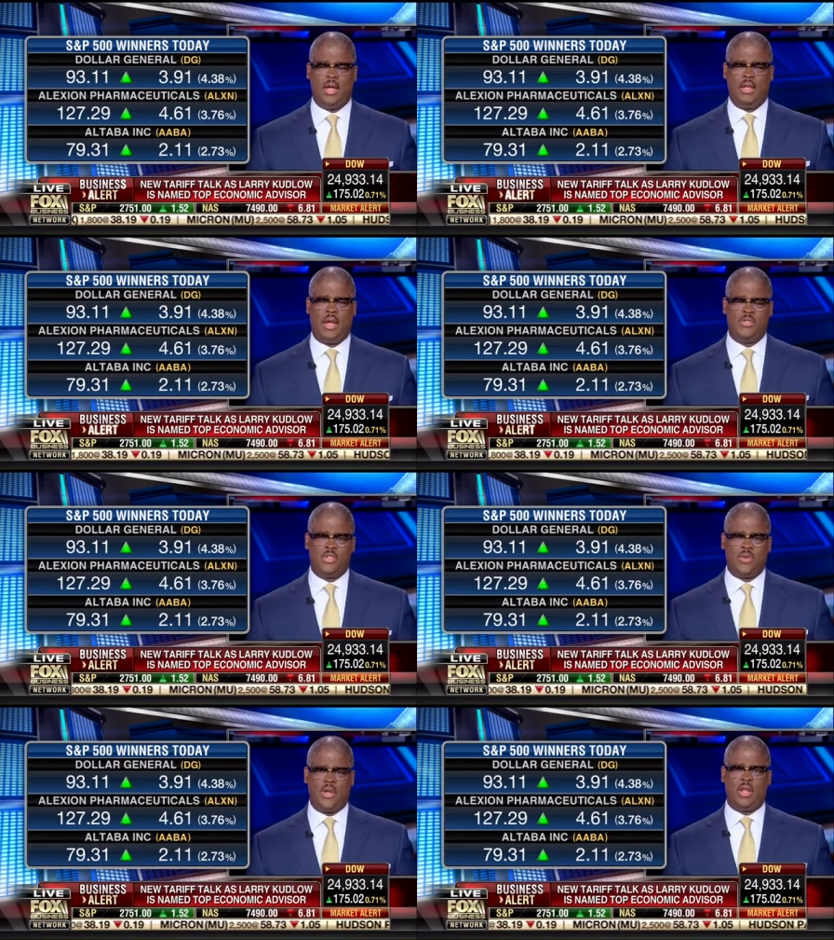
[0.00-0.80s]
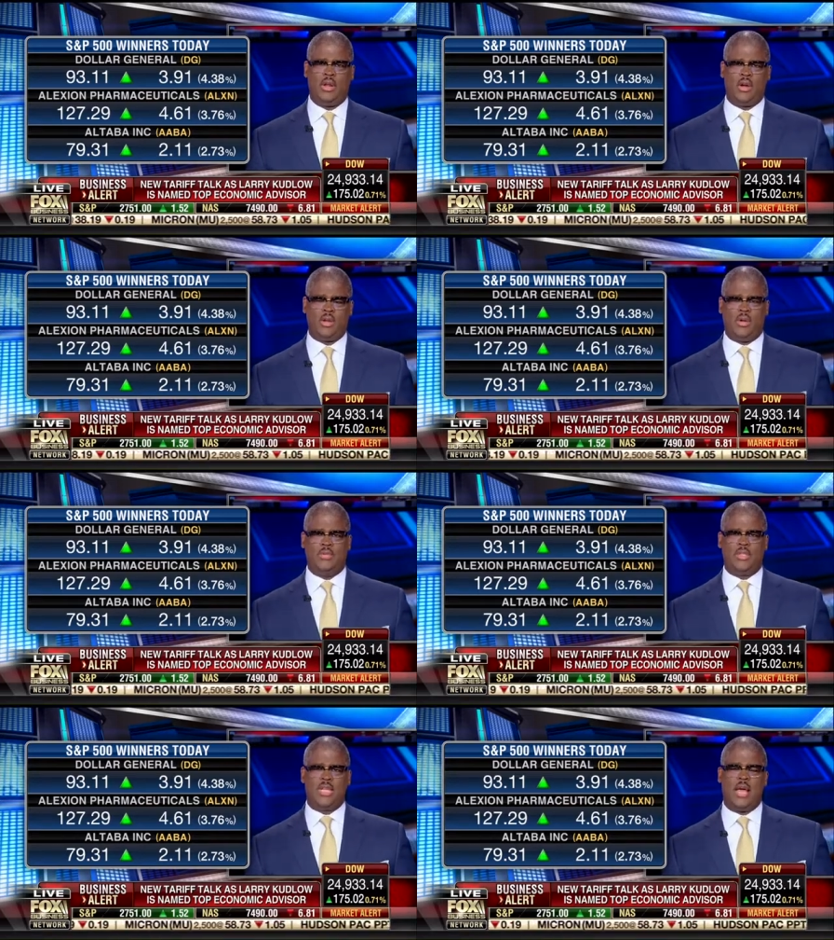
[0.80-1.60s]
I was just reading an article
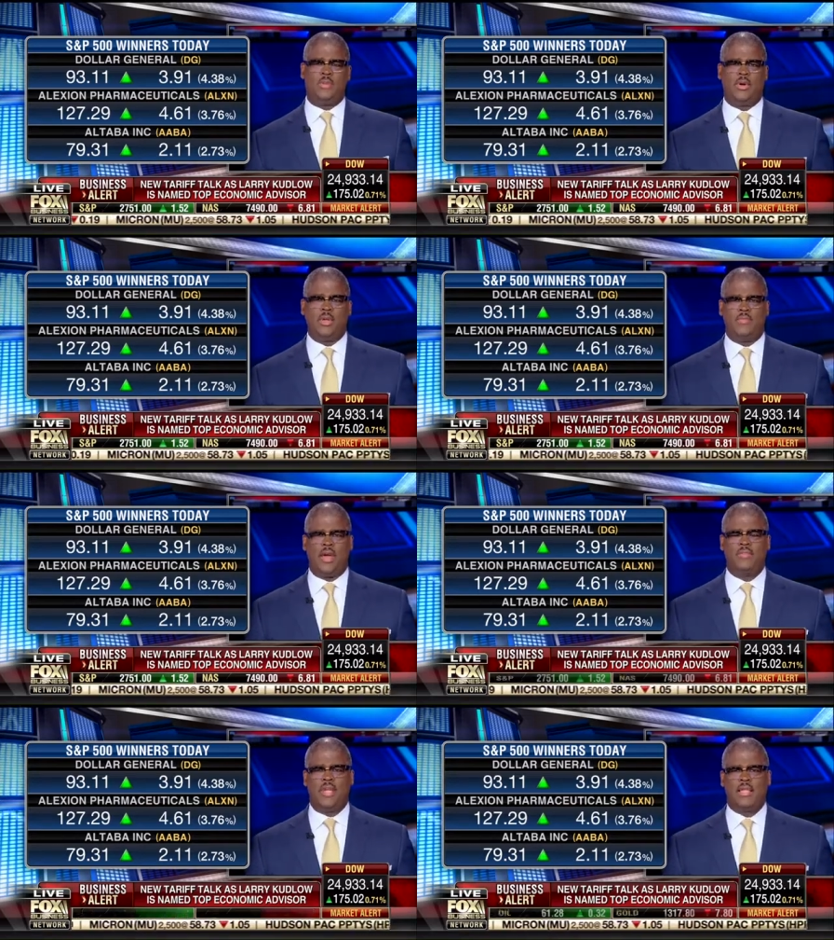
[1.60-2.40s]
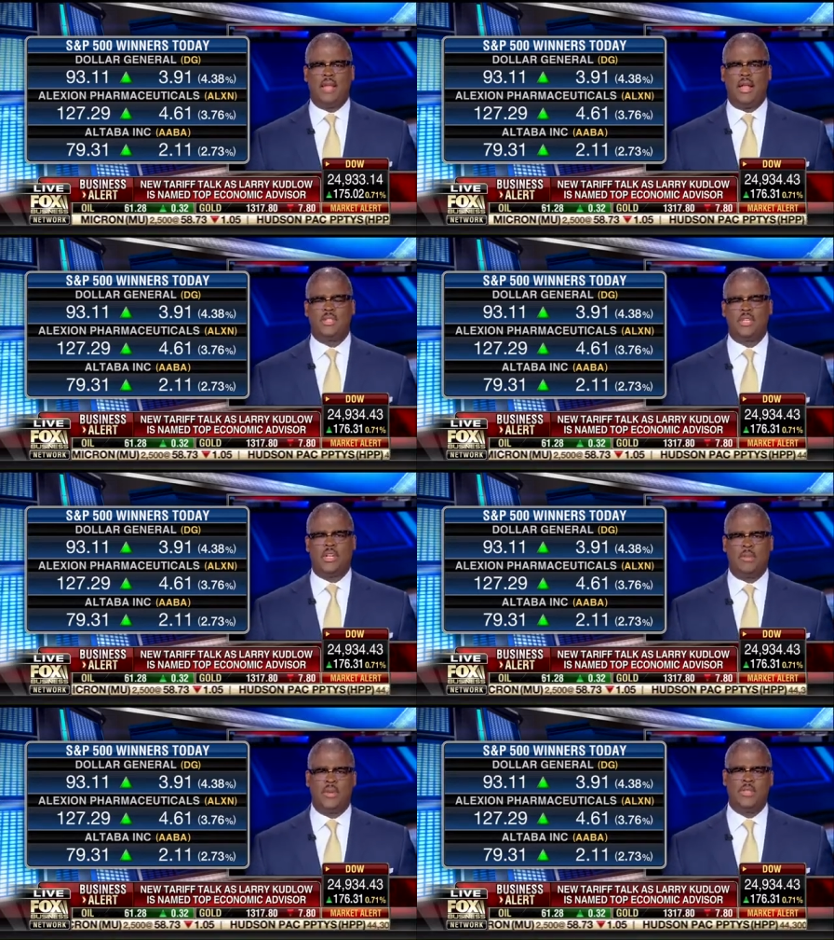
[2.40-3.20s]
of the top 35 technology
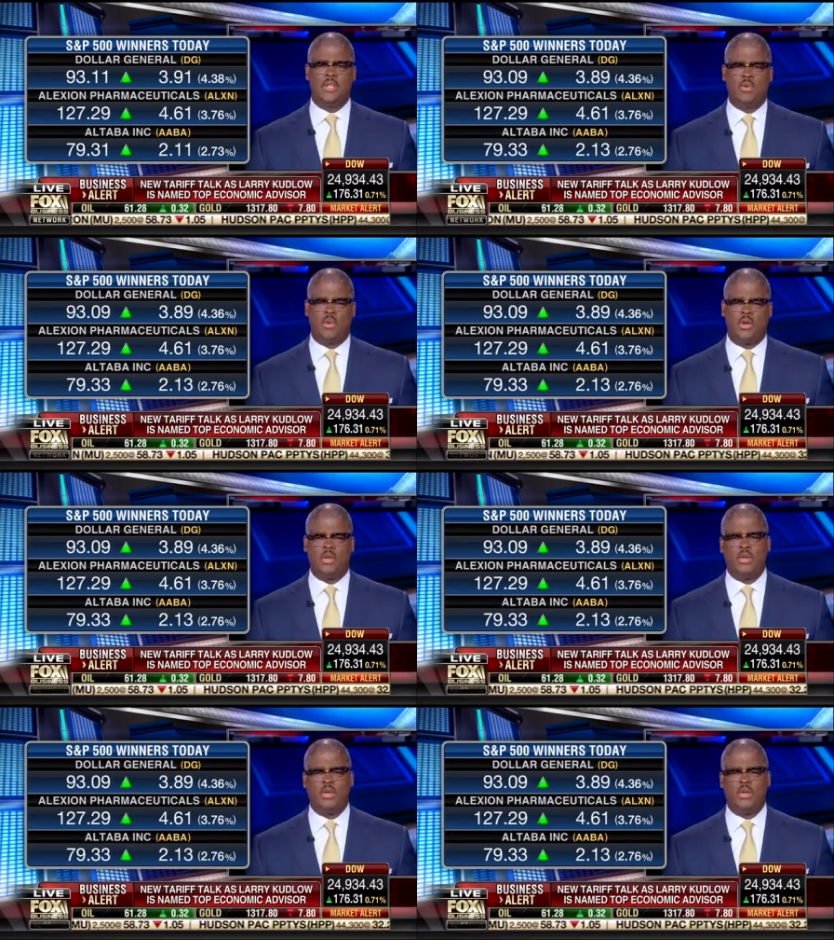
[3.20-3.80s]
companies in the world.